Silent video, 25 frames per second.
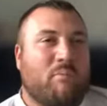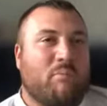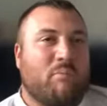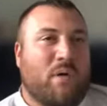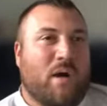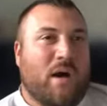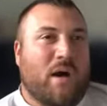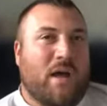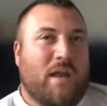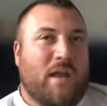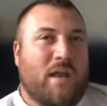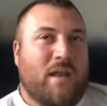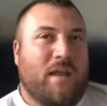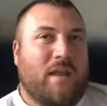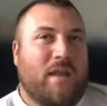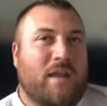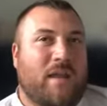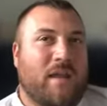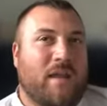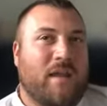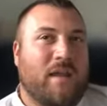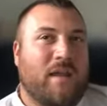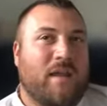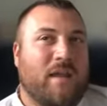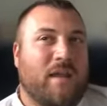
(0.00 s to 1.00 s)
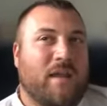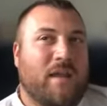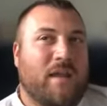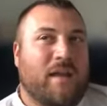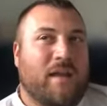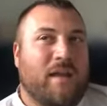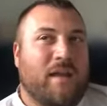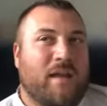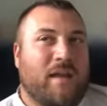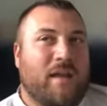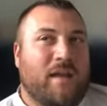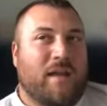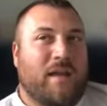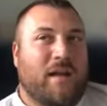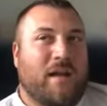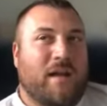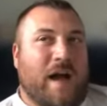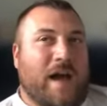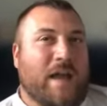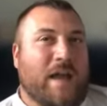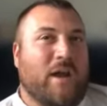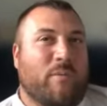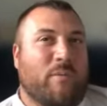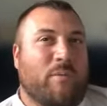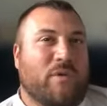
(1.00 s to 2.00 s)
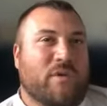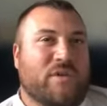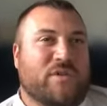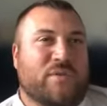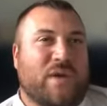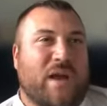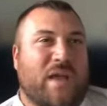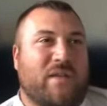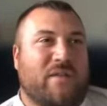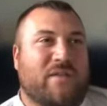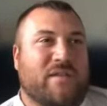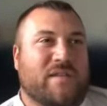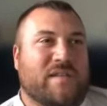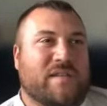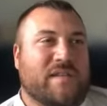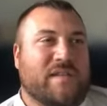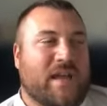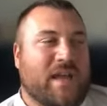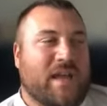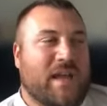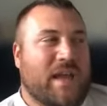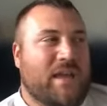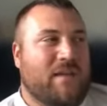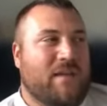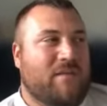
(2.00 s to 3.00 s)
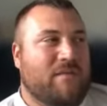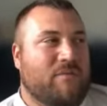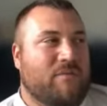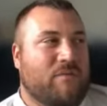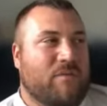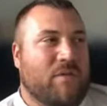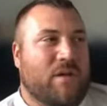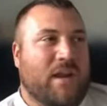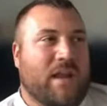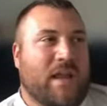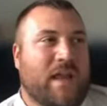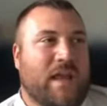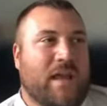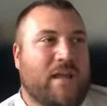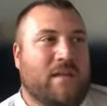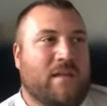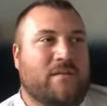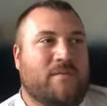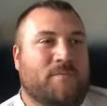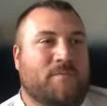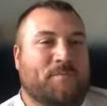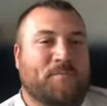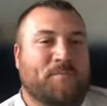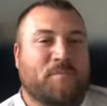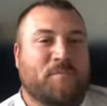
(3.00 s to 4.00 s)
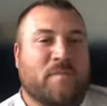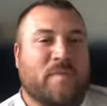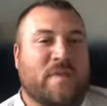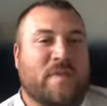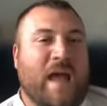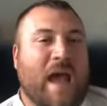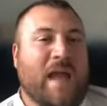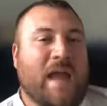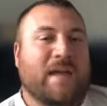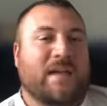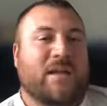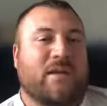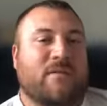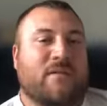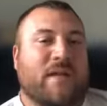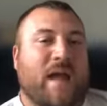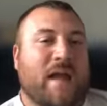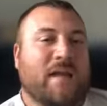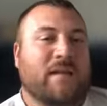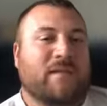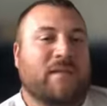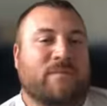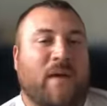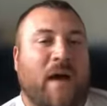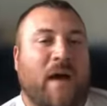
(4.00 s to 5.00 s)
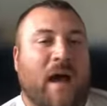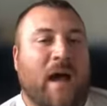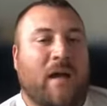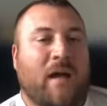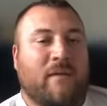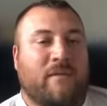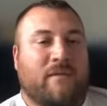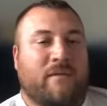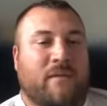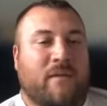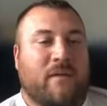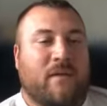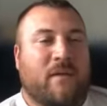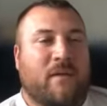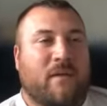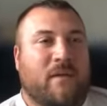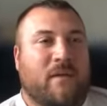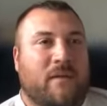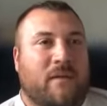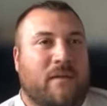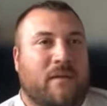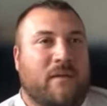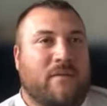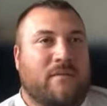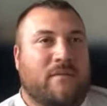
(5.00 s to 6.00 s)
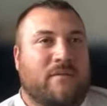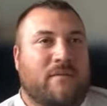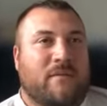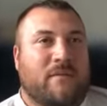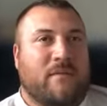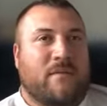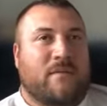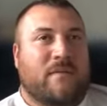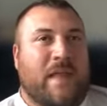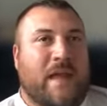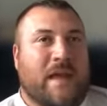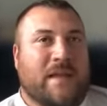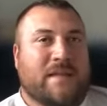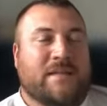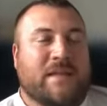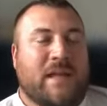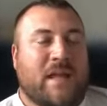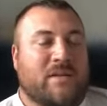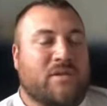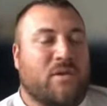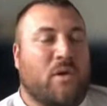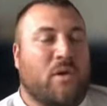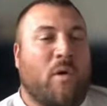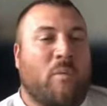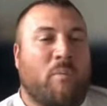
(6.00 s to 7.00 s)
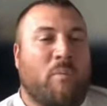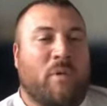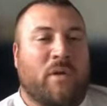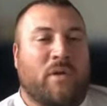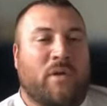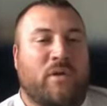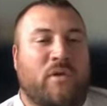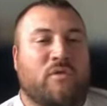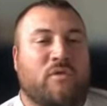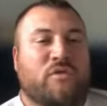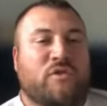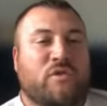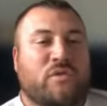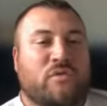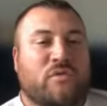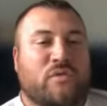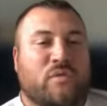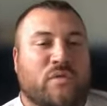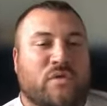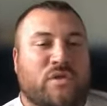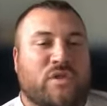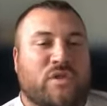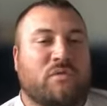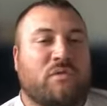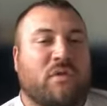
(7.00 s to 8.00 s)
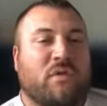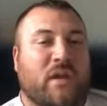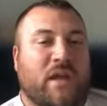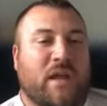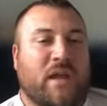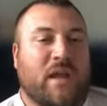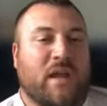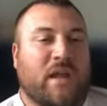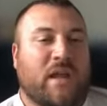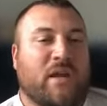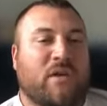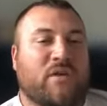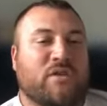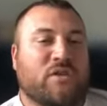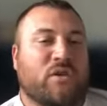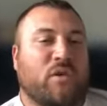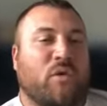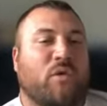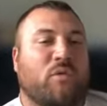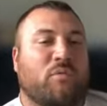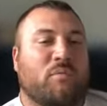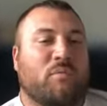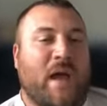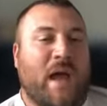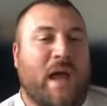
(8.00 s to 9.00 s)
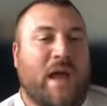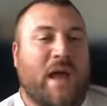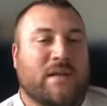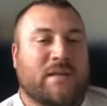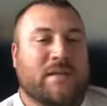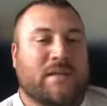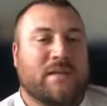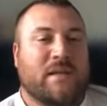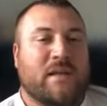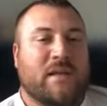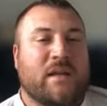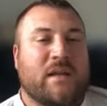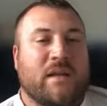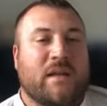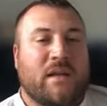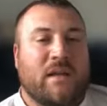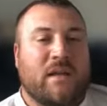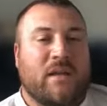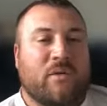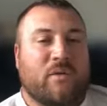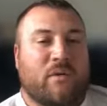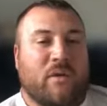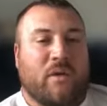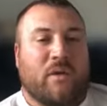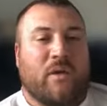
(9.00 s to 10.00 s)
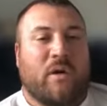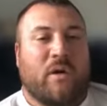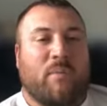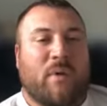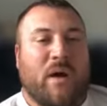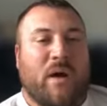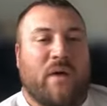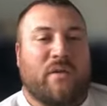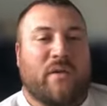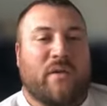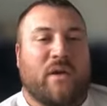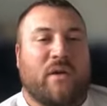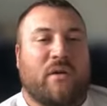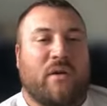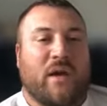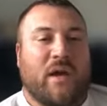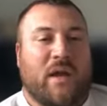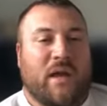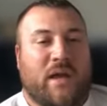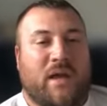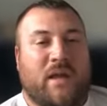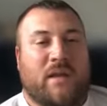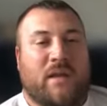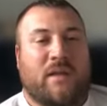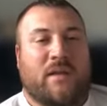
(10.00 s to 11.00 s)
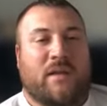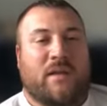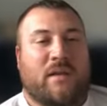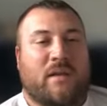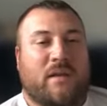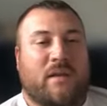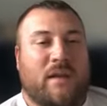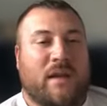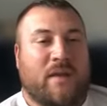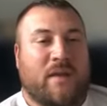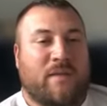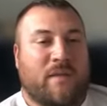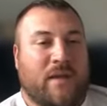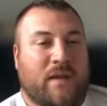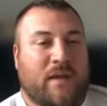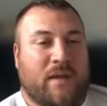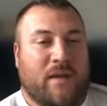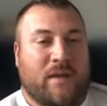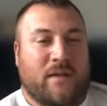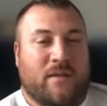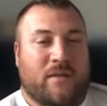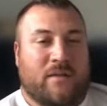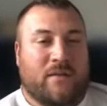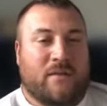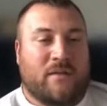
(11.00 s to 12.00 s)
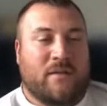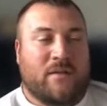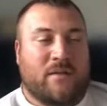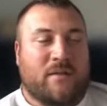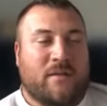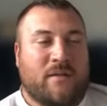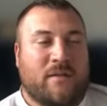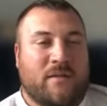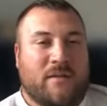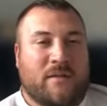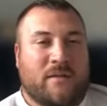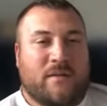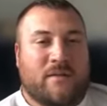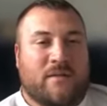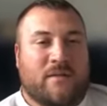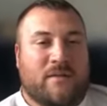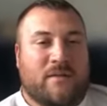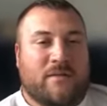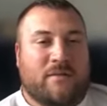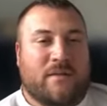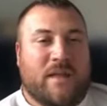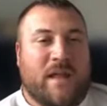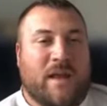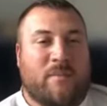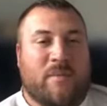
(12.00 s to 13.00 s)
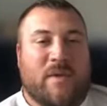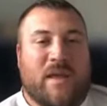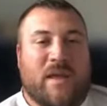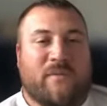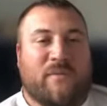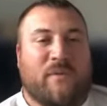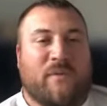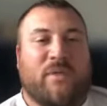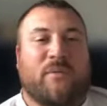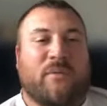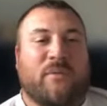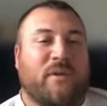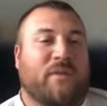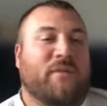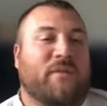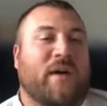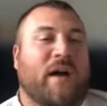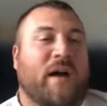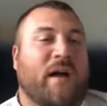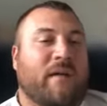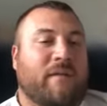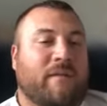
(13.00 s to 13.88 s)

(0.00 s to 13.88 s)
But I'd almost rather just say, hey, we're going to hit 90 or 95. Next set's open. You choose what you want to hit. Here's your old max. You want to go above it, go ahead, and then let them hit it for 3 to 5.